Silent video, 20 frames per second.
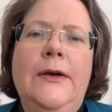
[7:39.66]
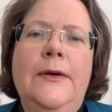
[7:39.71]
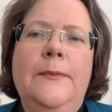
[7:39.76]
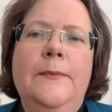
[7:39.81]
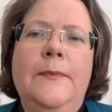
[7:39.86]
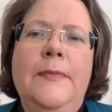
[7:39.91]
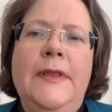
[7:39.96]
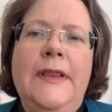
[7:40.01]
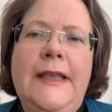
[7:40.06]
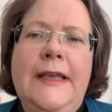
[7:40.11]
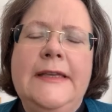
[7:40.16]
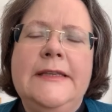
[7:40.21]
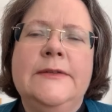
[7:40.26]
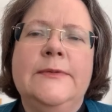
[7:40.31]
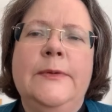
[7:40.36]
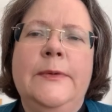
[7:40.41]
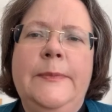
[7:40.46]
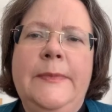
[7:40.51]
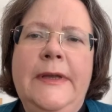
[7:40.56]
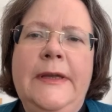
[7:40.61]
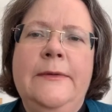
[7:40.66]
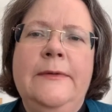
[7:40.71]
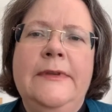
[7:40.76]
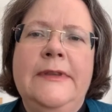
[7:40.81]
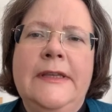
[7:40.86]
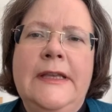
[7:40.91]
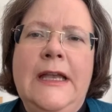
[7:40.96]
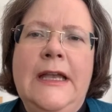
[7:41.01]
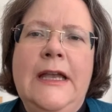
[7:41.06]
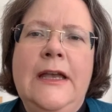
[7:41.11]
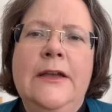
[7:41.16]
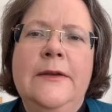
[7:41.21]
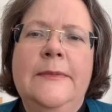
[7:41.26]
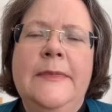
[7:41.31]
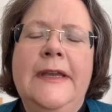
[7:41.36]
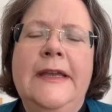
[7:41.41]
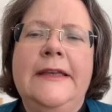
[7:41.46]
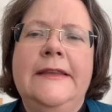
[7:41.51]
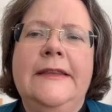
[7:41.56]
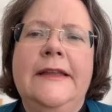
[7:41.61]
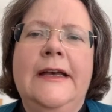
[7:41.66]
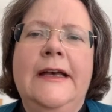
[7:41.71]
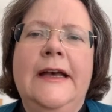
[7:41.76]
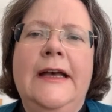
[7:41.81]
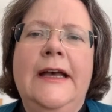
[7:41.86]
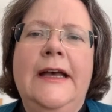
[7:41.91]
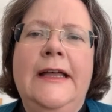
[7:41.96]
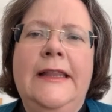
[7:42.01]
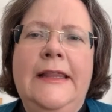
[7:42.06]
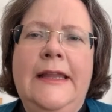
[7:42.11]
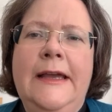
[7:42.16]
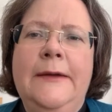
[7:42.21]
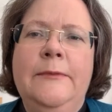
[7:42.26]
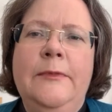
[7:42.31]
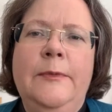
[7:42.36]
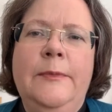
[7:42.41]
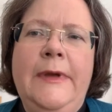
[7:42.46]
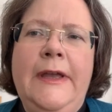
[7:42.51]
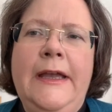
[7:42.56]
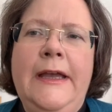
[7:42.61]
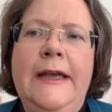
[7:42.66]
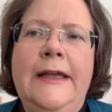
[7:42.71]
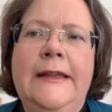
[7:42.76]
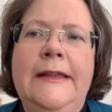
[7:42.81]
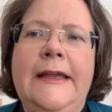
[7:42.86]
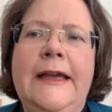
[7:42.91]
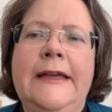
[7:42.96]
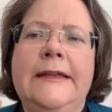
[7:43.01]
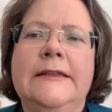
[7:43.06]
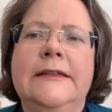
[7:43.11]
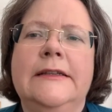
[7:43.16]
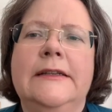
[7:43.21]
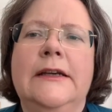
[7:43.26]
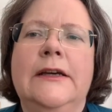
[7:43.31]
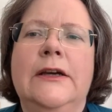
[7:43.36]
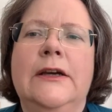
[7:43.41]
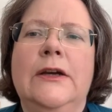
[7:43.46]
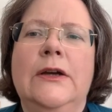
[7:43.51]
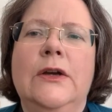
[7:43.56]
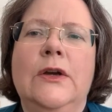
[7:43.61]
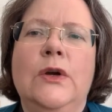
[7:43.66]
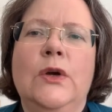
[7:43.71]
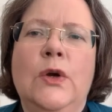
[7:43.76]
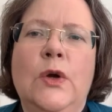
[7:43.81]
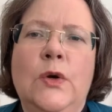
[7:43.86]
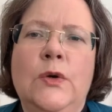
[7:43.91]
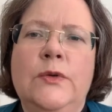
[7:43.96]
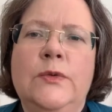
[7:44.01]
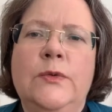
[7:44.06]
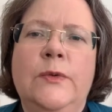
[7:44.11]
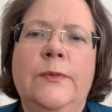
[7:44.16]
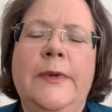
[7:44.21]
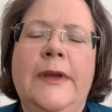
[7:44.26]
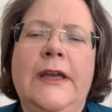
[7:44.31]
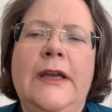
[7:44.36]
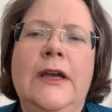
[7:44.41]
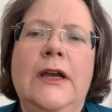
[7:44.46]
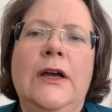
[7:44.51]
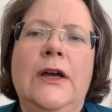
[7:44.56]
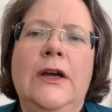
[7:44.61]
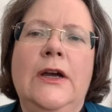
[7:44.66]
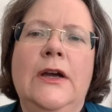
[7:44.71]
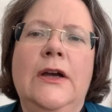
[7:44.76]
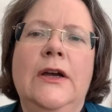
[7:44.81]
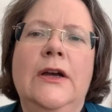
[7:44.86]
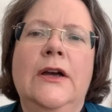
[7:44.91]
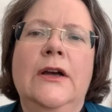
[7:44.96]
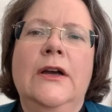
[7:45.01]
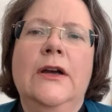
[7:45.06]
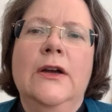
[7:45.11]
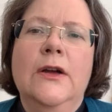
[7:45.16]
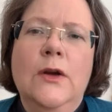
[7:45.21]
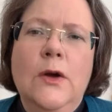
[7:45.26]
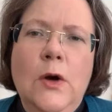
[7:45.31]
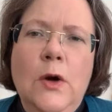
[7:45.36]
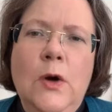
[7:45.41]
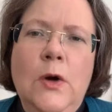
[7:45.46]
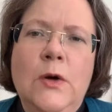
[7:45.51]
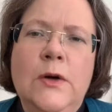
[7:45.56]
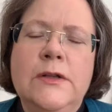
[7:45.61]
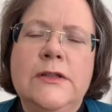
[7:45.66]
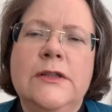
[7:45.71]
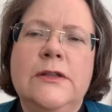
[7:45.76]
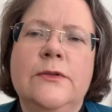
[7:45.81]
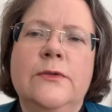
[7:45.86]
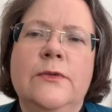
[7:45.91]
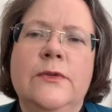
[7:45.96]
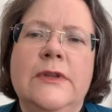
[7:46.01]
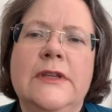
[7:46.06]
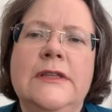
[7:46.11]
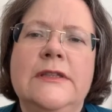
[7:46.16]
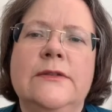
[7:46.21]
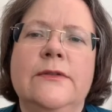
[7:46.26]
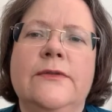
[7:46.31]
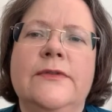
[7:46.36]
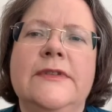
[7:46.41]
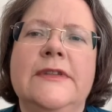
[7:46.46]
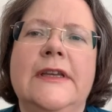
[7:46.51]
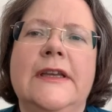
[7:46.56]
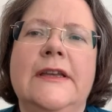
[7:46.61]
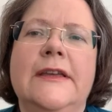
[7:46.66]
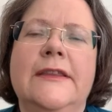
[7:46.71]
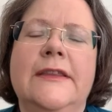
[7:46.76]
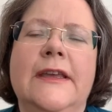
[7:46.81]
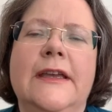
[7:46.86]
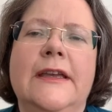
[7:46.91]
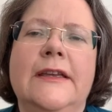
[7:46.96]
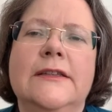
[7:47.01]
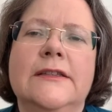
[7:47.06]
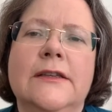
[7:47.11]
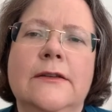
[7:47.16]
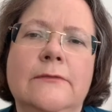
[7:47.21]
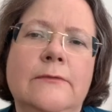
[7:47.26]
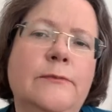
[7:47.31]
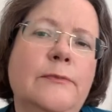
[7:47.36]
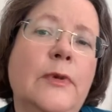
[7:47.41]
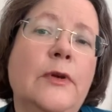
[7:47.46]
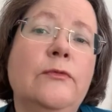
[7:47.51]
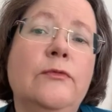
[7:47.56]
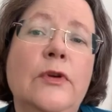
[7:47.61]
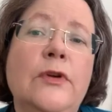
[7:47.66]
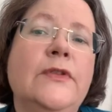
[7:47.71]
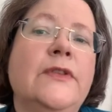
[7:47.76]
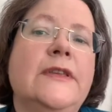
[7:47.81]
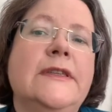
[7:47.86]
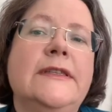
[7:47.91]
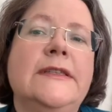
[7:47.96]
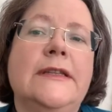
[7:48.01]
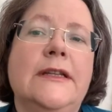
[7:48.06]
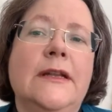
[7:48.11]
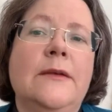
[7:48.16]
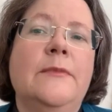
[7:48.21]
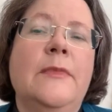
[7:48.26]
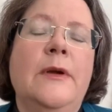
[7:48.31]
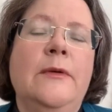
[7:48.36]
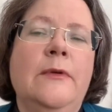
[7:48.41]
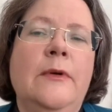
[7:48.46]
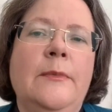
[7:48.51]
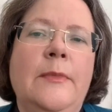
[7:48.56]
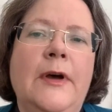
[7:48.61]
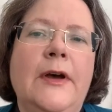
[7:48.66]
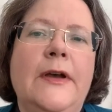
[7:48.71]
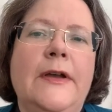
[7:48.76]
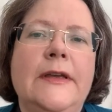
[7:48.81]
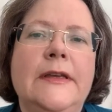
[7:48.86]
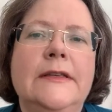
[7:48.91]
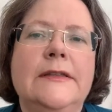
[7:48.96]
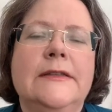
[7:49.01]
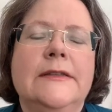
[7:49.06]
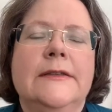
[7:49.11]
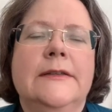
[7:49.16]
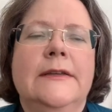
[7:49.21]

place will be with Naomi and that her land will be her land and her God will be her God and all this sort of thing. So, but Ruth is still a Moabite.